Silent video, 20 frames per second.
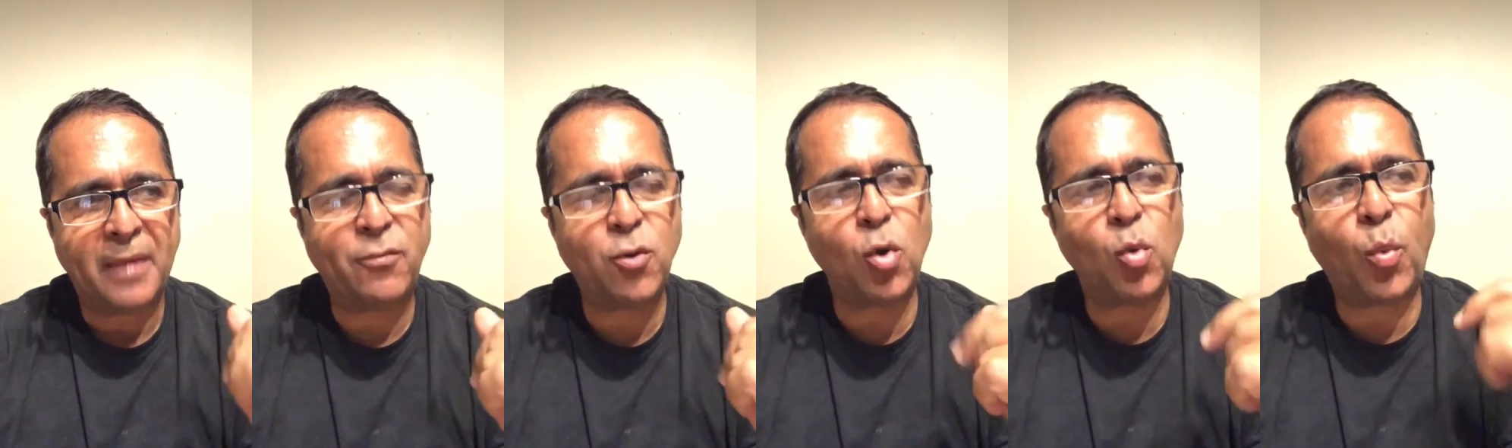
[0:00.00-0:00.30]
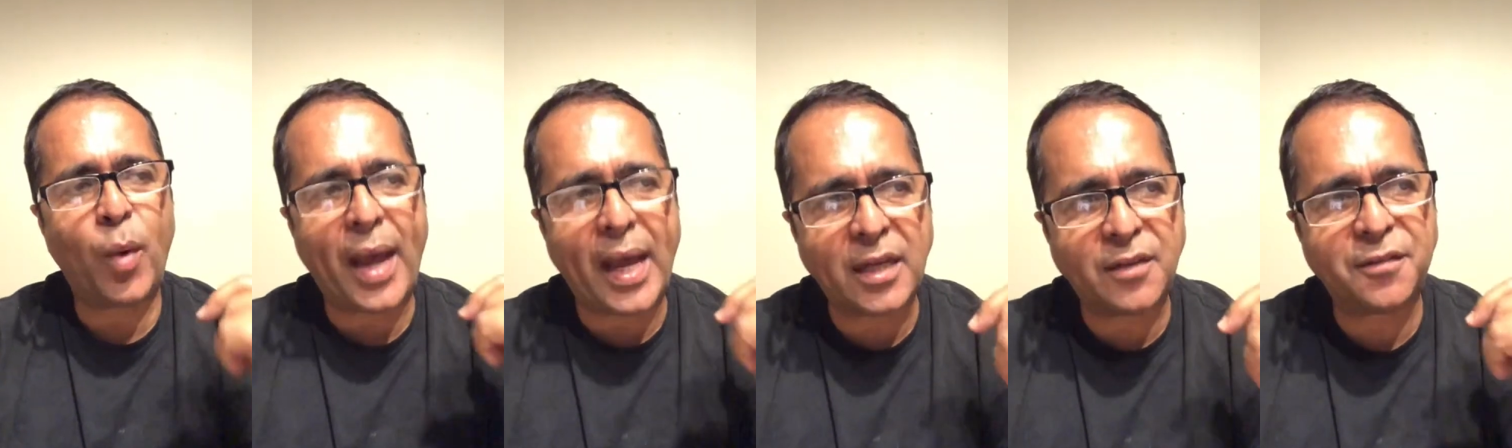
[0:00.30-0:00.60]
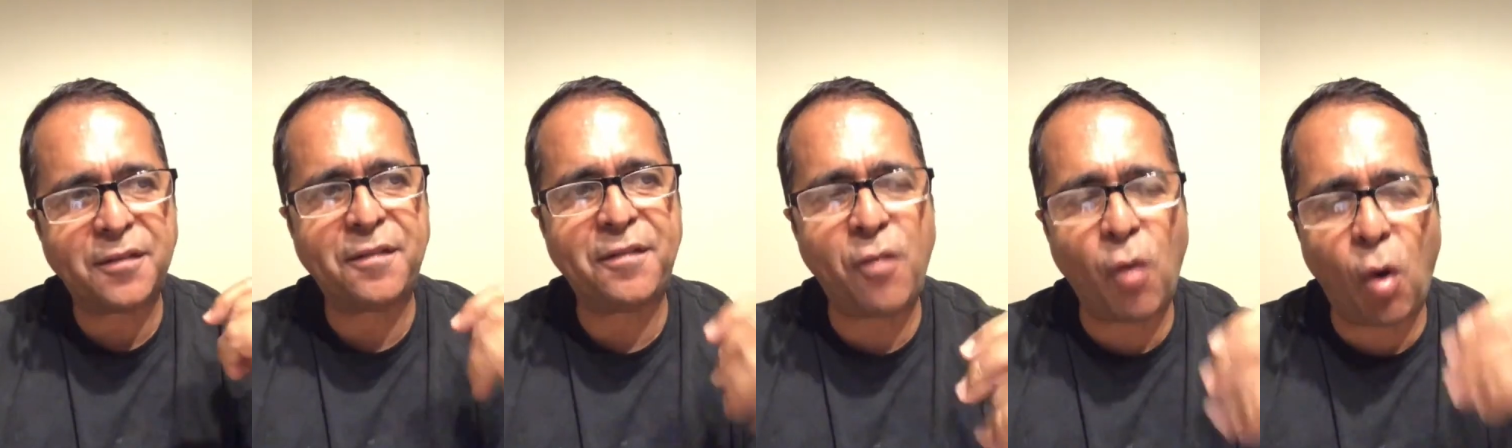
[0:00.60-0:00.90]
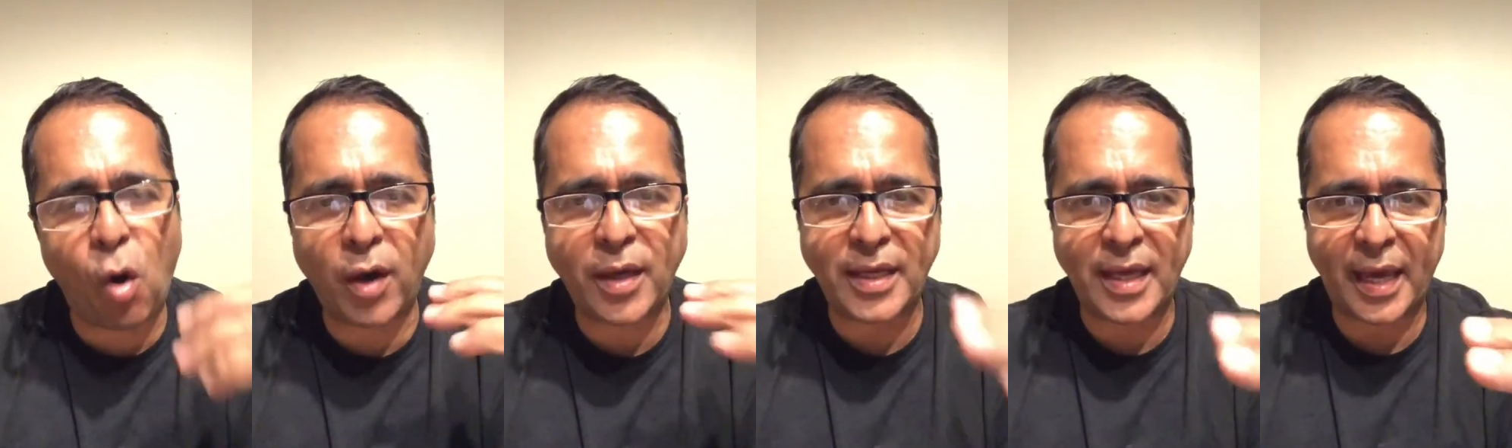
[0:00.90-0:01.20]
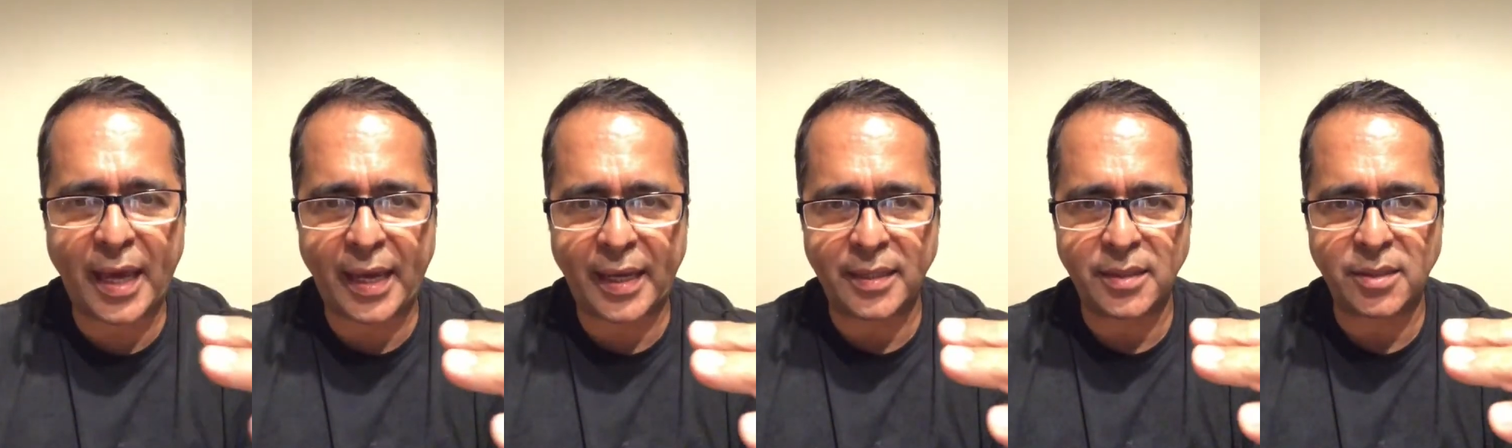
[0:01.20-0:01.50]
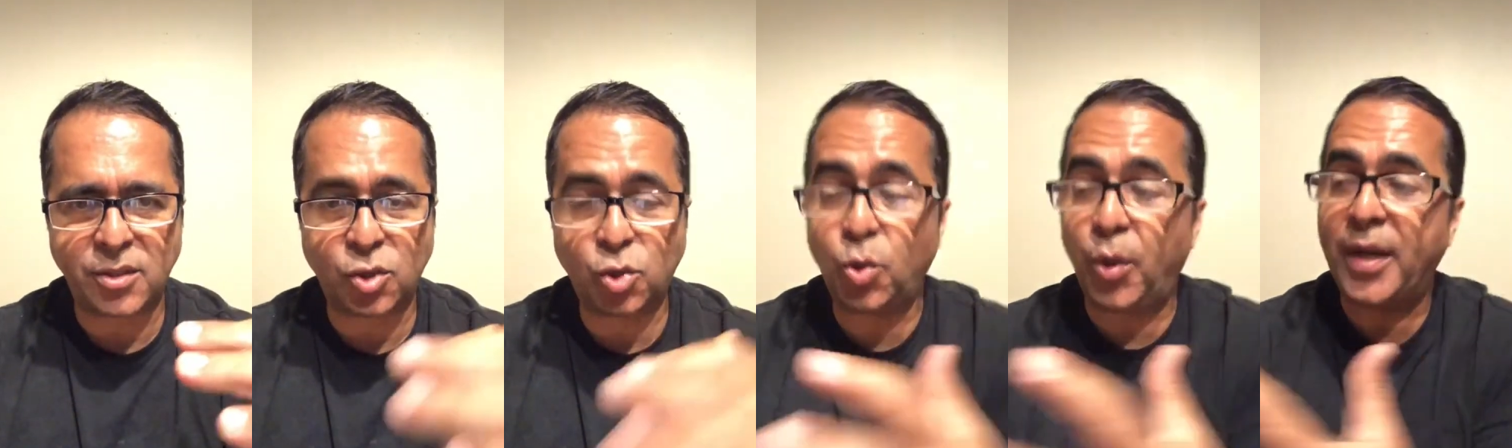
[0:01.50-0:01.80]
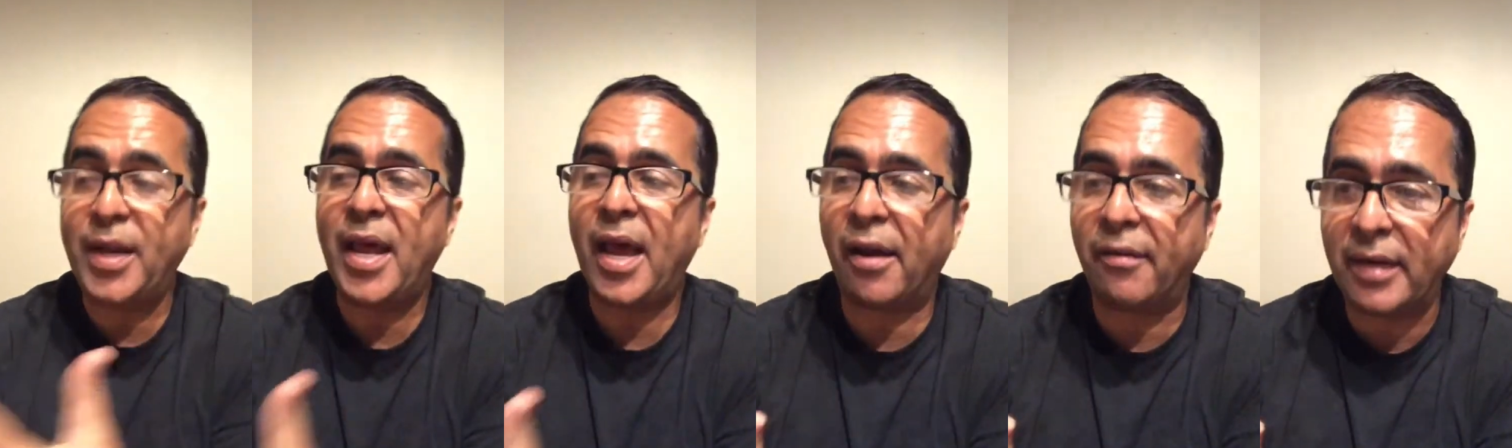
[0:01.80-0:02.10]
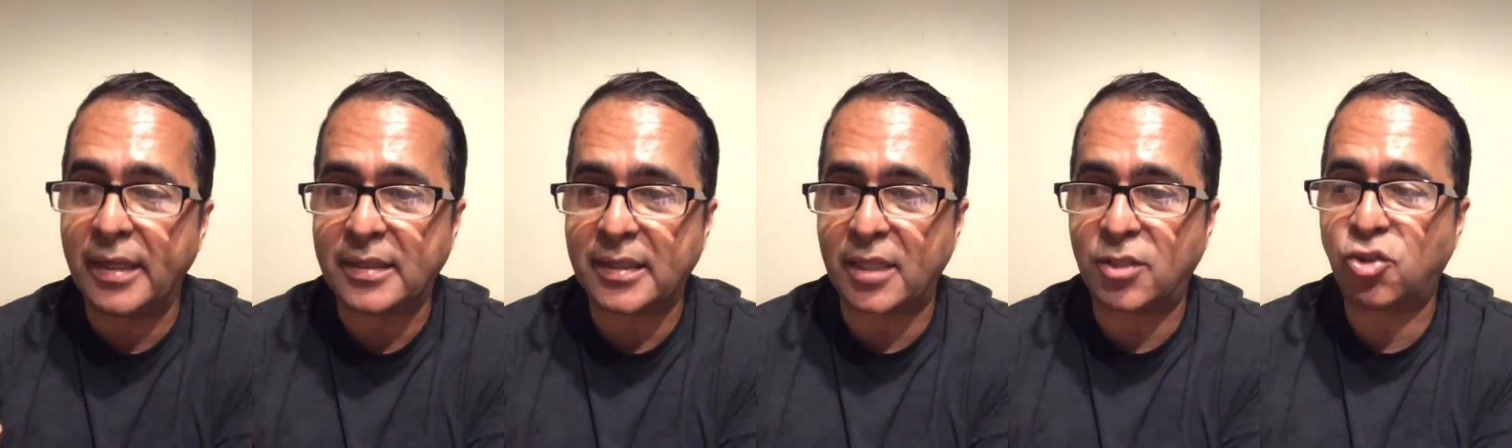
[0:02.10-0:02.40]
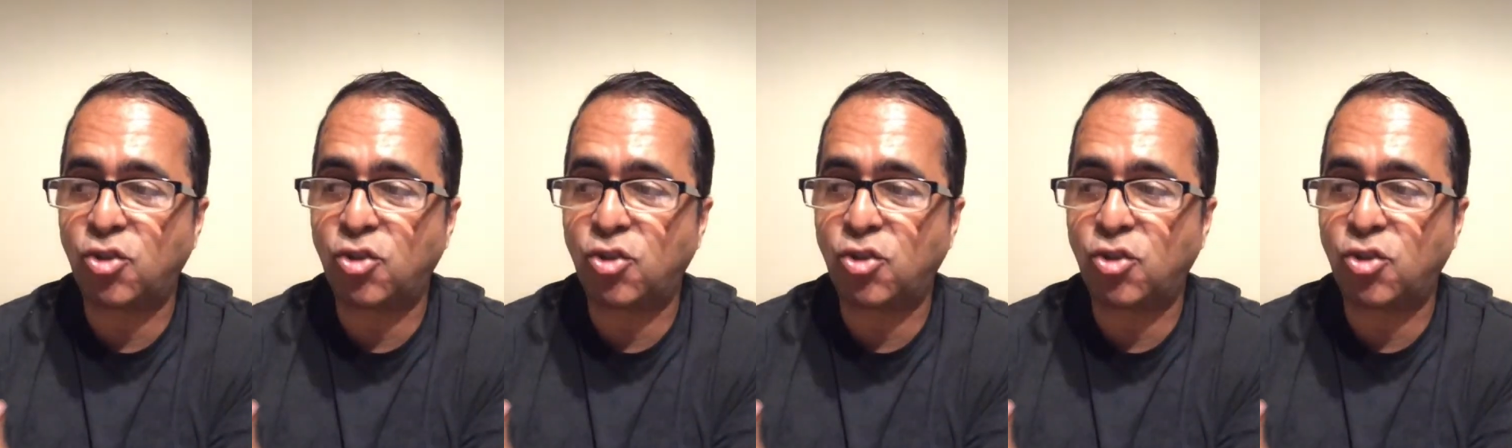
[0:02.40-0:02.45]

if you wait 4 years to inherit